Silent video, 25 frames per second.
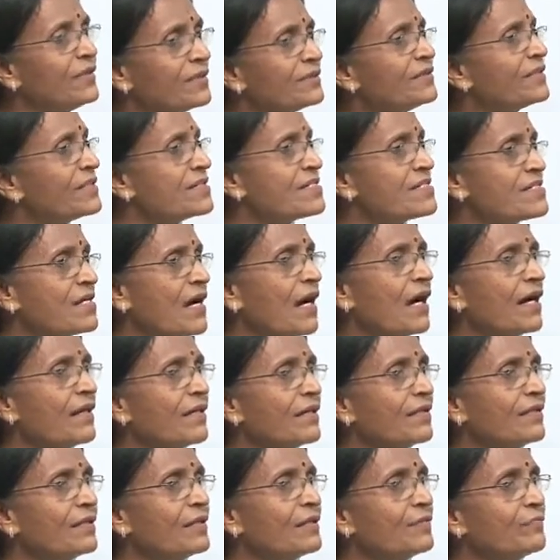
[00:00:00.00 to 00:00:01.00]
the
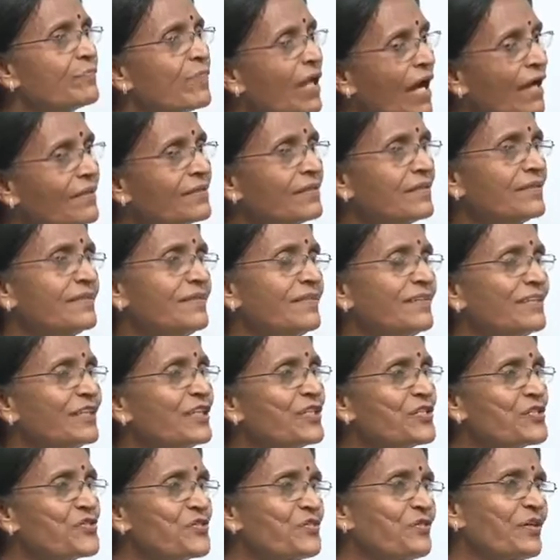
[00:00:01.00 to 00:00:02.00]
entire planet
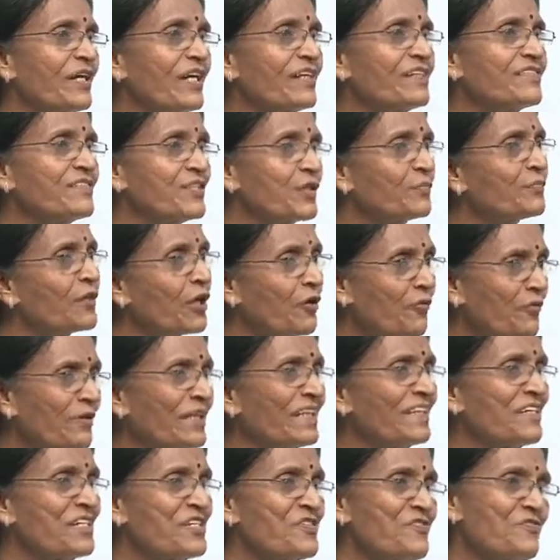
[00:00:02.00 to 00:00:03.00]
needs to get some
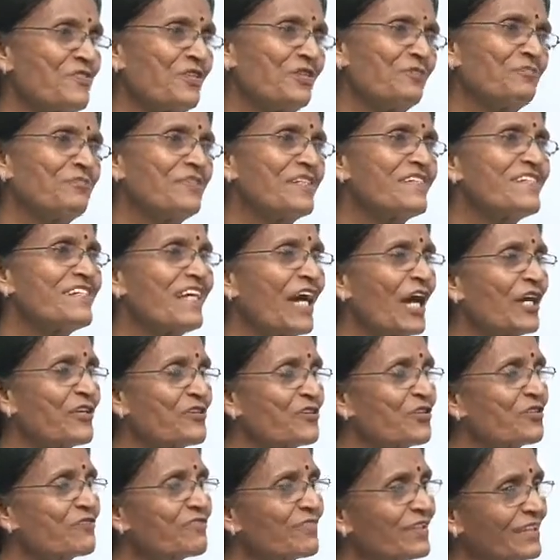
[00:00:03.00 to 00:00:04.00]
awareness from this
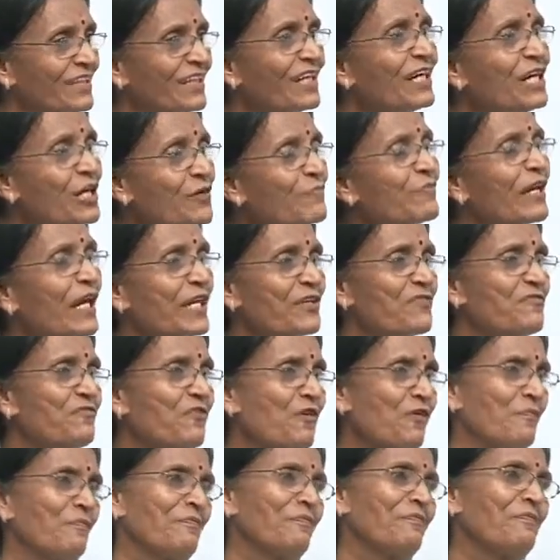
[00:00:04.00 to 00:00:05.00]
kind of platform.